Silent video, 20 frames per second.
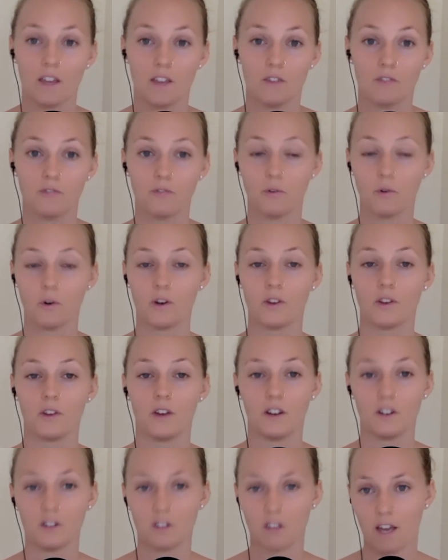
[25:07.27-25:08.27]
The fourth
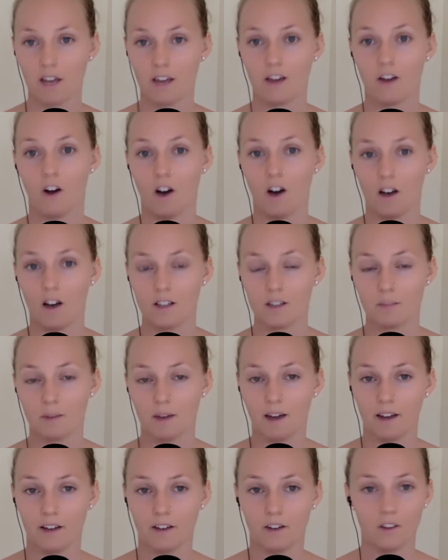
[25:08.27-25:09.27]
underlying cause
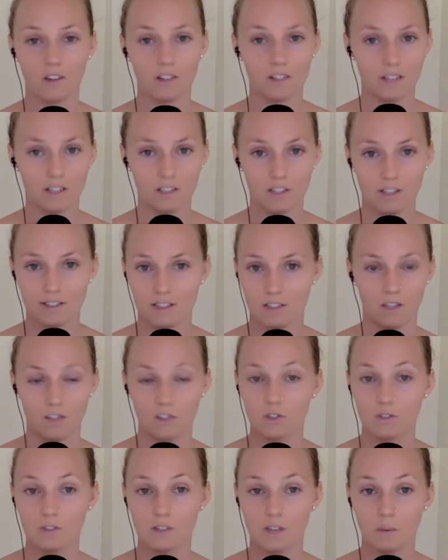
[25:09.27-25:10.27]
behind all the digestive
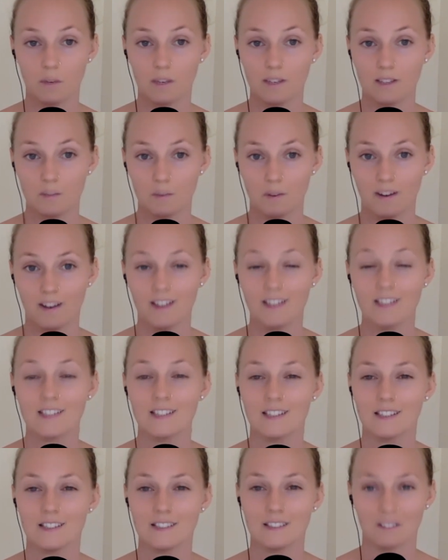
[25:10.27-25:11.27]
issues that we experience
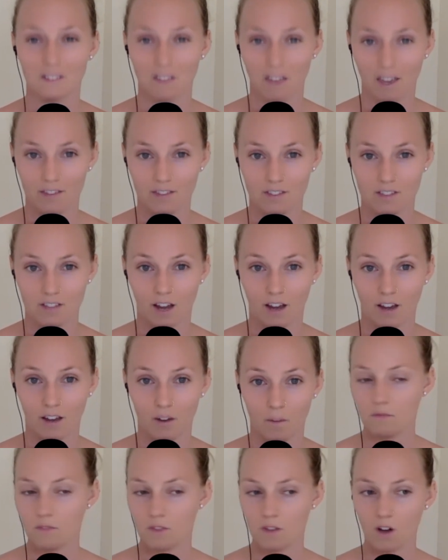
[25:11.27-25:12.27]
is
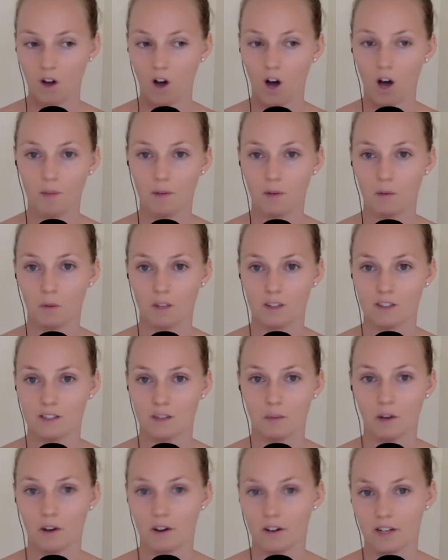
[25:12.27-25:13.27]
lifestyle, the common ones that
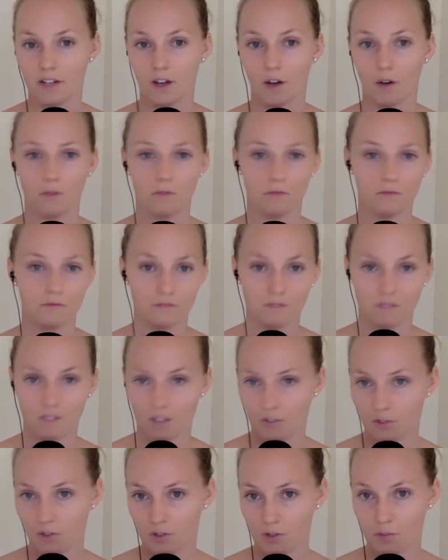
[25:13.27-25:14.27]
we already know.
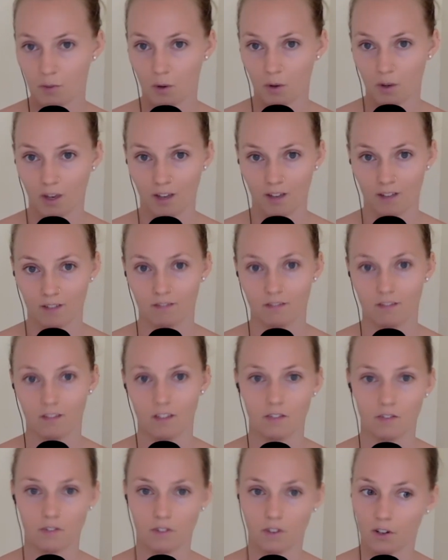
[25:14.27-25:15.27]
If you're smoking,
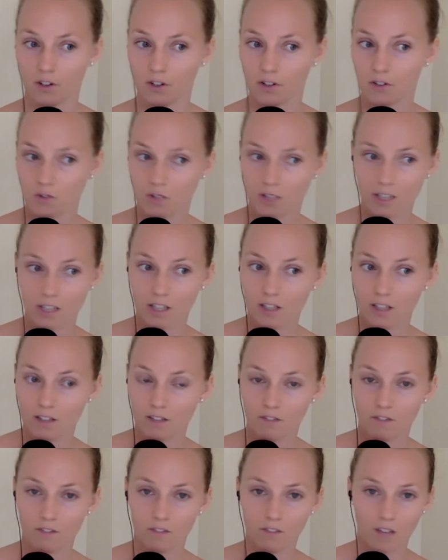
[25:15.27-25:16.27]
if you're
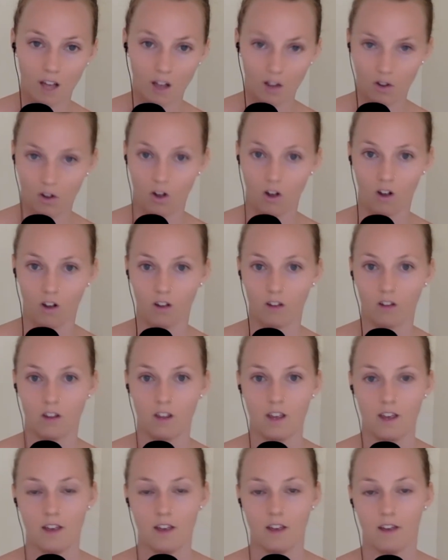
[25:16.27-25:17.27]
drinking alcohol,
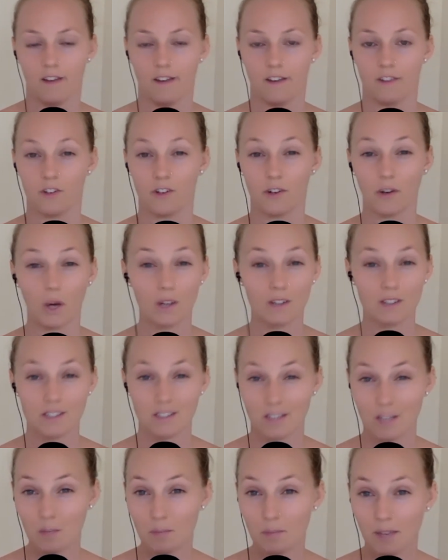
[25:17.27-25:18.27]
if you're not
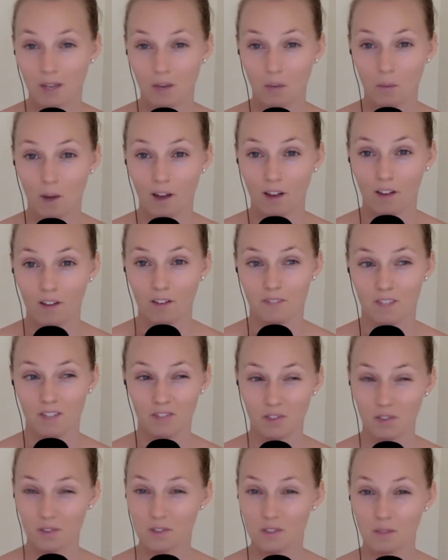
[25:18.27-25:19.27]
sleeping well, if
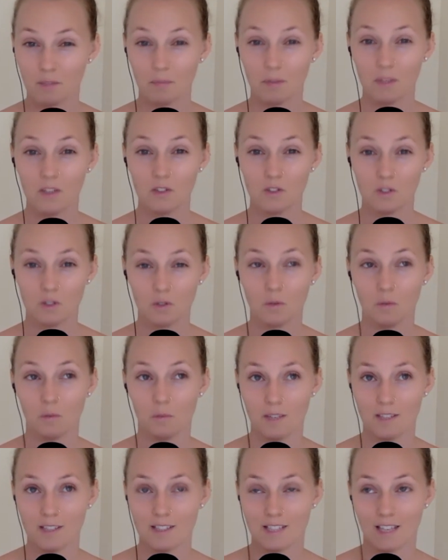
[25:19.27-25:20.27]
you're simply too
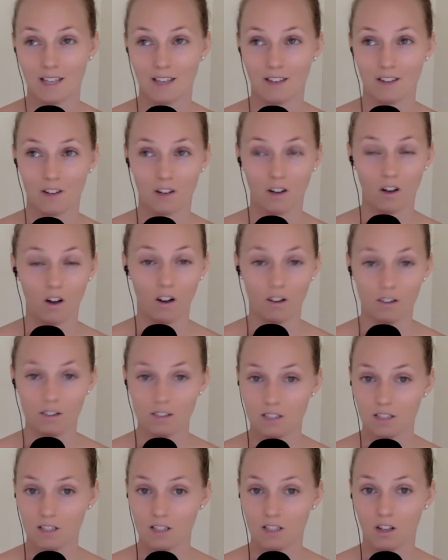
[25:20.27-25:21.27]
busy, you're
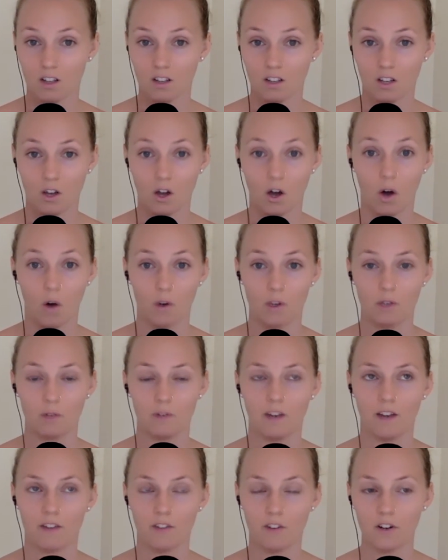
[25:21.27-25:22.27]
constantly on the go, you
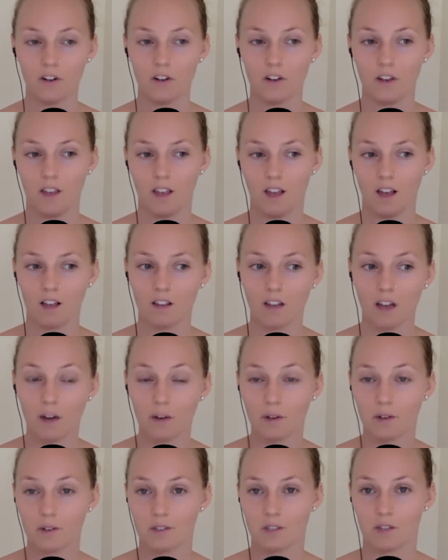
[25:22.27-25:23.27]
never allow
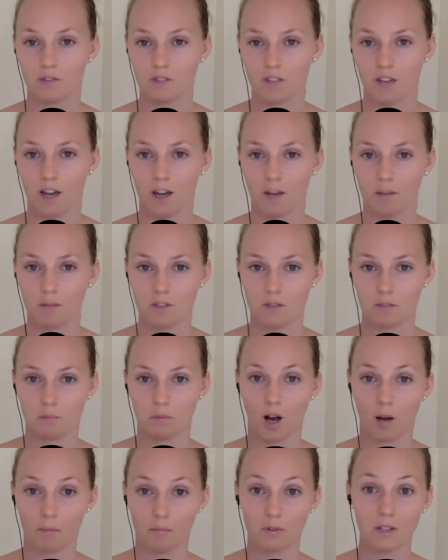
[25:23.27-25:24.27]
yourself time to
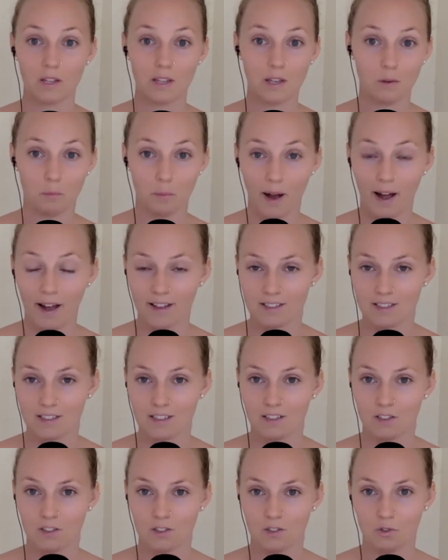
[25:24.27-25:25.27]
properly rest
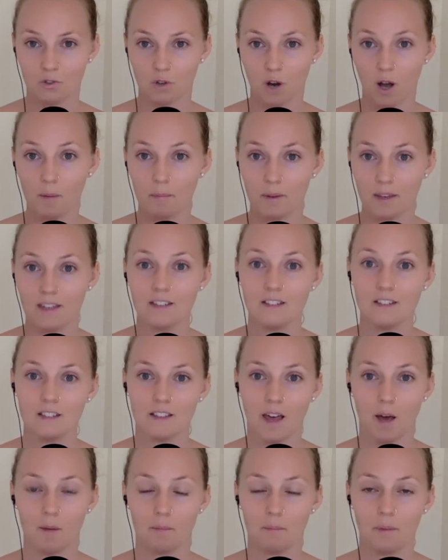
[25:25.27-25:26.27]
and to drop into
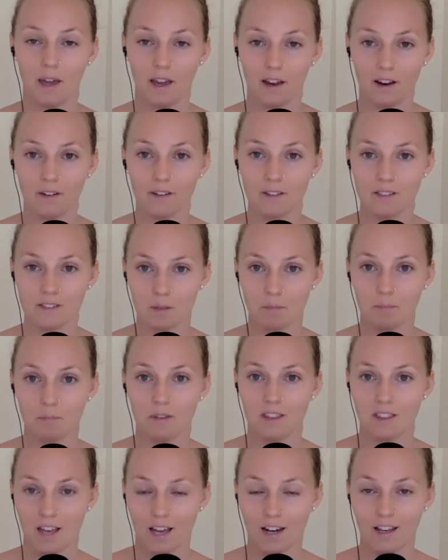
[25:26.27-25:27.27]
that
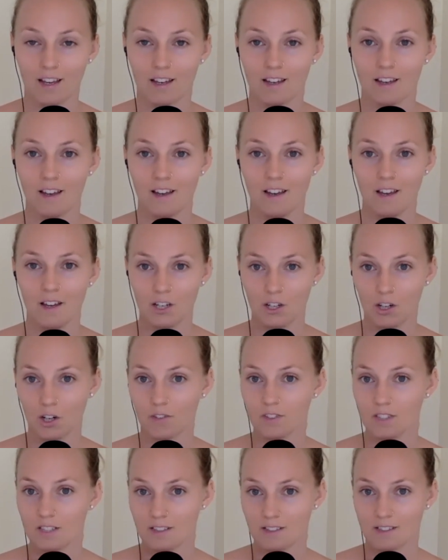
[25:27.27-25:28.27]
parasympathetic
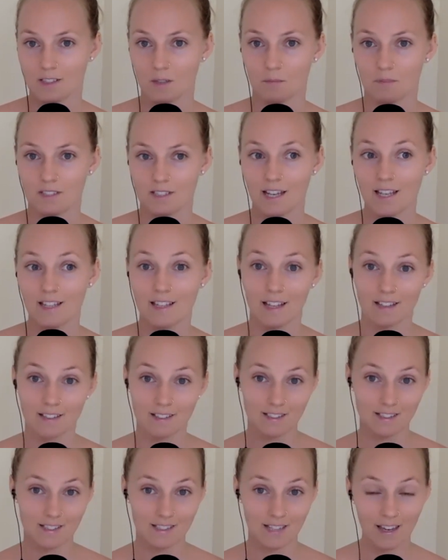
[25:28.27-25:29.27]
nervous system state, that
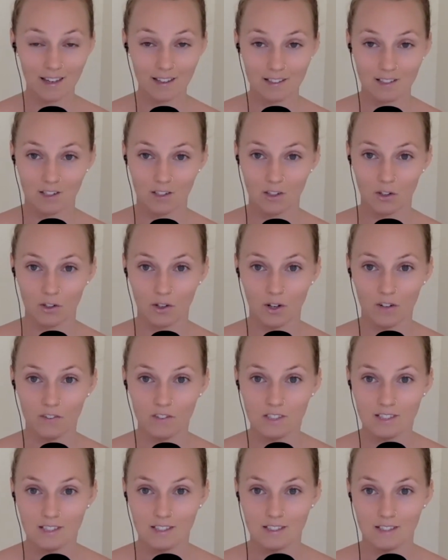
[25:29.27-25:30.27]
state in your
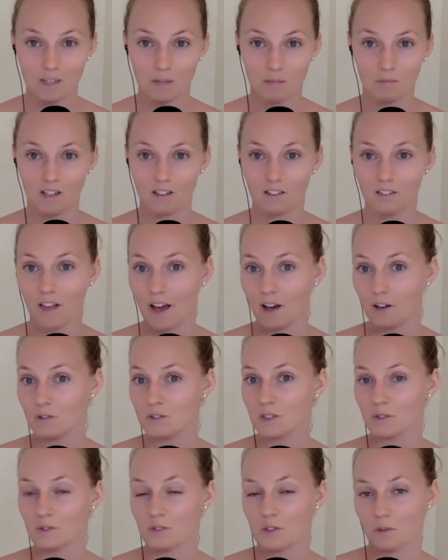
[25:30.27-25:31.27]
nervous system that allows
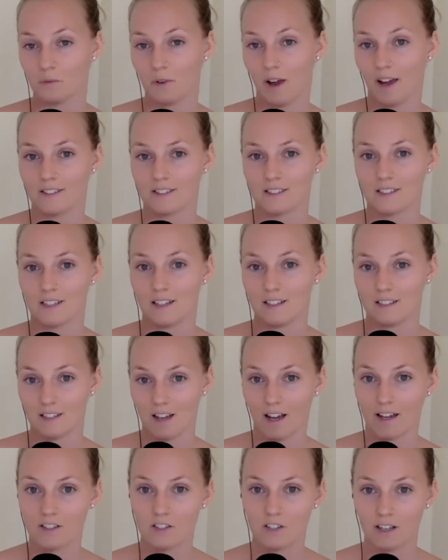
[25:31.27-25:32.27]
you to rest and
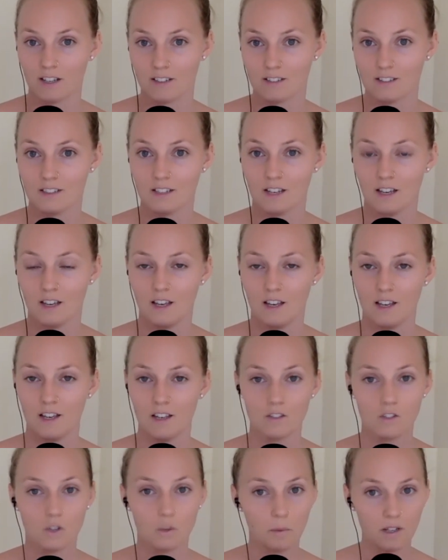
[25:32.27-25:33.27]
digest.
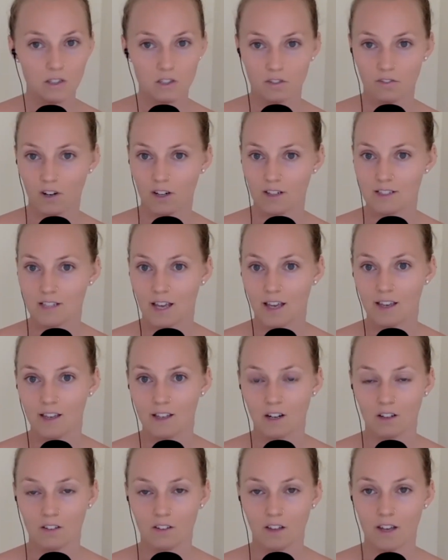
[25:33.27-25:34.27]
So much of our day and
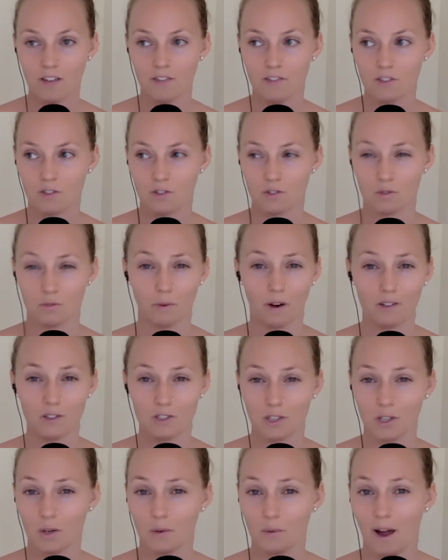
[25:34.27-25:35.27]
our life is just
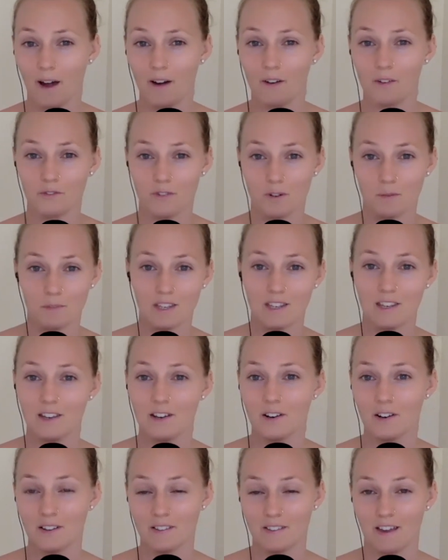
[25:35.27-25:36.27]
rushing around from
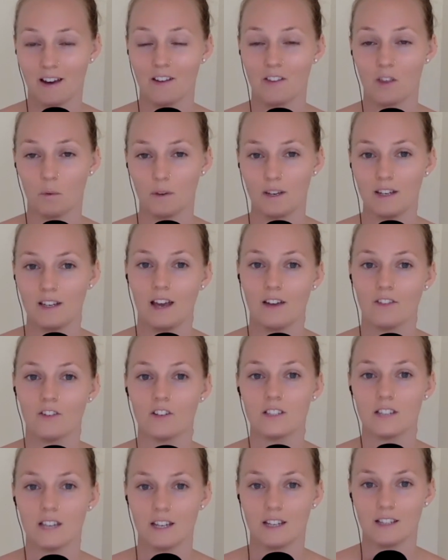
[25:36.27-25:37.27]
here and there that we never
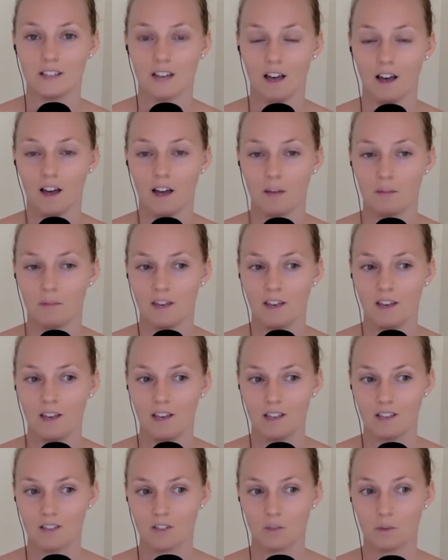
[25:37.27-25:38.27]
take time
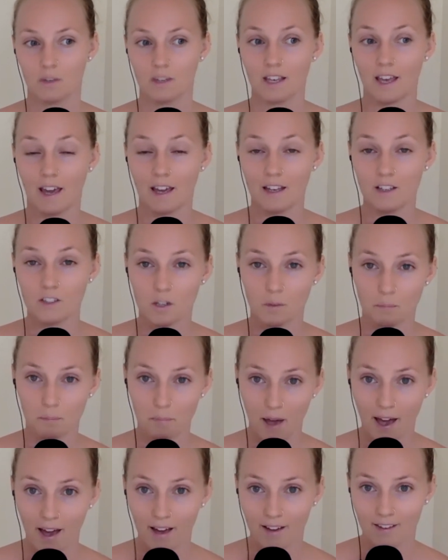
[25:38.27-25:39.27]
to really enter
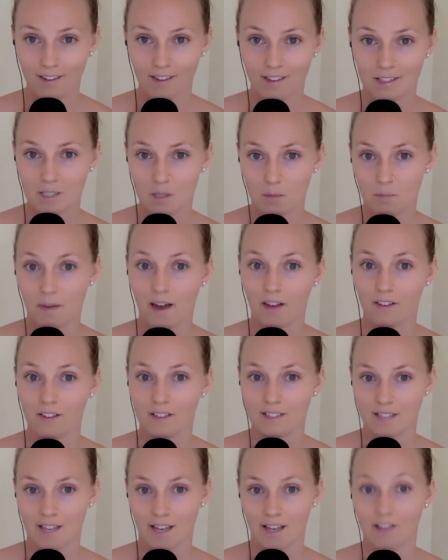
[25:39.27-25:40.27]
back into
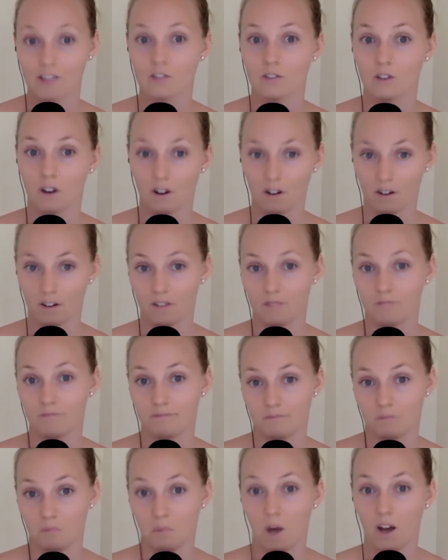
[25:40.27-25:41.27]
balance as our
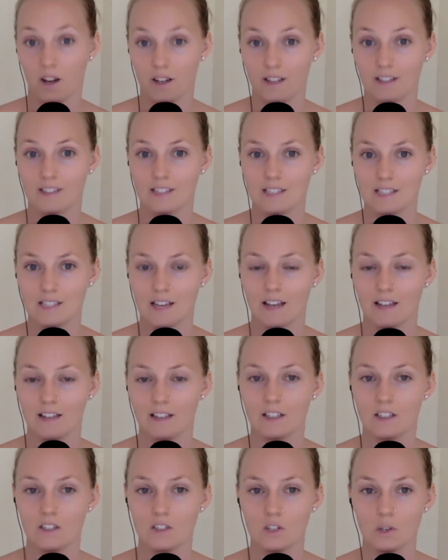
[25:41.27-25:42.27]
body is
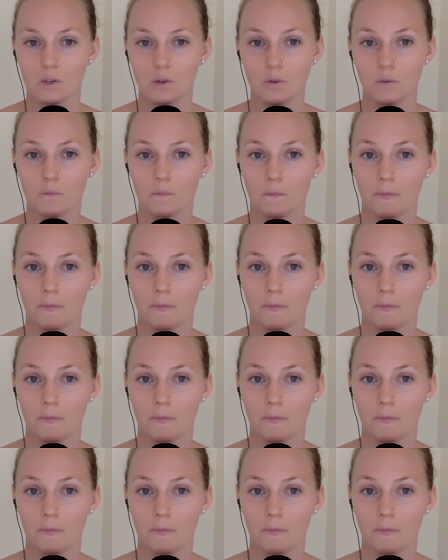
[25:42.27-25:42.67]
intended to.